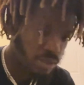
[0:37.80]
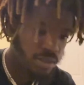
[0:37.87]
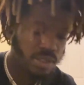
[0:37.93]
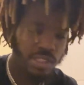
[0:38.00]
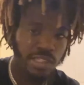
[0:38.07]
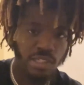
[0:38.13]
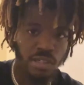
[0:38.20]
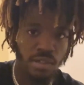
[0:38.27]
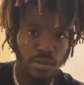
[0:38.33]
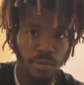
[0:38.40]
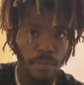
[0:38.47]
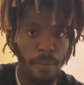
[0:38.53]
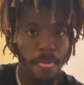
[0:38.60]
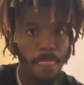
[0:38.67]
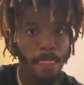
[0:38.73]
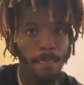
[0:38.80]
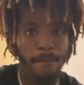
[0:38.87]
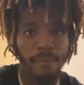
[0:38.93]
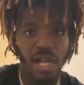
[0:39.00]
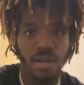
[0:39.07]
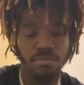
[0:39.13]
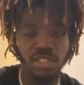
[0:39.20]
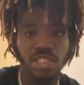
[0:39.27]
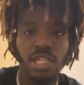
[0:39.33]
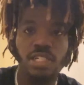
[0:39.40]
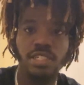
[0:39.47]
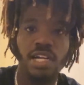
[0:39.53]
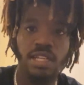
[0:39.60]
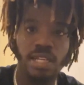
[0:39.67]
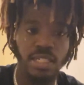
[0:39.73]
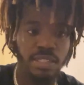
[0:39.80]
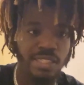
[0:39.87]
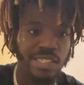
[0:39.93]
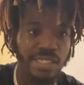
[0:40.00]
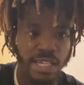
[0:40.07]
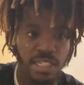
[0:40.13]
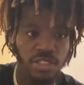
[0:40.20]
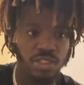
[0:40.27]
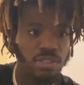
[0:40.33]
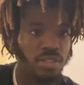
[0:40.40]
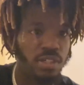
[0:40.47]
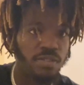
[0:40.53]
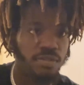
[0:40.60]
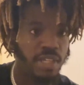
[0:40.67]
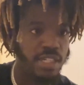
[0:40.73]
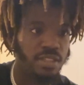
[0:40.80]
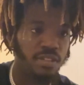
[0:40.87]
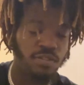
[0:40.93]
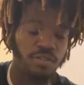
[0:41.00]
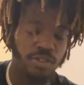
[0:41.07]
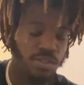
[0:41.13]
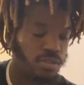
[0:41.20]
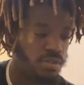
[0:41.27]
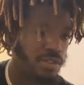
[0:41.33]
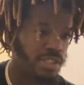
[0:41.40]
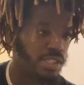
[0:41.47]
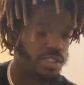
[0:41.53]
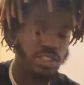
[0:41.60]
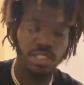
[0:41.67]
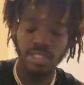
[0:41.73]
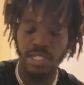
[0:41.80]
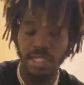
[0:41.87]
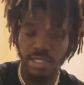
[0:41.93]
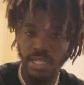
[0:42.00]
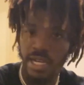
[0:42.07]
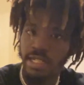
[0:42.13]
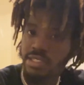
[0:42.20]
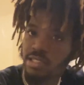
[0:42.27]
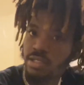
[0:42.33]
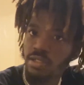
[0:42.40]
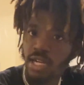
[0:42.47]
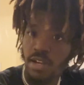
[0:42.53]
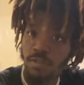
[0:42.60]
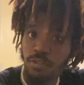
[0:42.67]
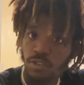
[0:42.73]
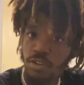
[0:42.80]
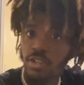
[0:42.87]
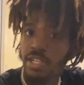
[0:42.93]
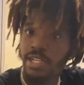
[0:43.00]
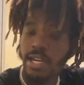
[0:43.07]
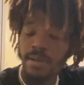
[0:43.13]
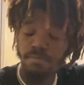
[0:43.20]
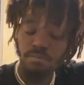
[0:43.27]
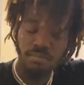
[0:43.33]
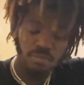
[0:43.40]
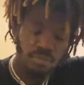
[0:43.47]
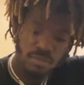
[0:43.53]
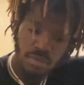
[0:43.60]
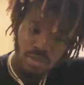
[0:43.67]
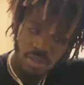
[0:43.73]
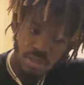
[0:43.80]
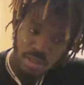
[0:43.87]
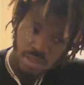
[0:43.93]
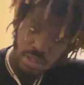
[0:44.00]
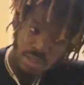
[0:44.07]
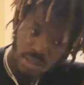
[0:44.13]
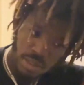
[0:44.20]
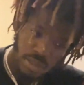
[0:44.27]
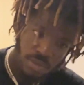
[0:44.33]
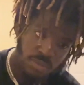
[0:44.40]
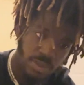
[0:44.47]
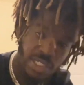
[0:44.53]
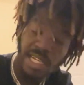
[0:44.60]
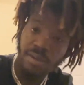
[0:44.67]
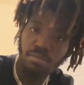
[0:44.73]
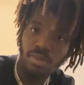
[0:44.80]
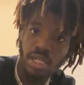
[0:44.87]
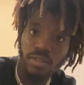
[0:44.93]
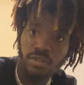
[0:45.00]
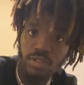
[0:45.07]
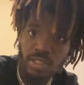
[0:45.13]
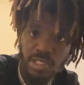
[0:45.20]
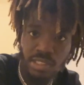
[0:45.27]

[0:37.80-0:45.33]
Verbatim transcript: So I'm gonna tell y'all like the schedule of like the foods and shit like that. So at 4 a.m., we get breakfast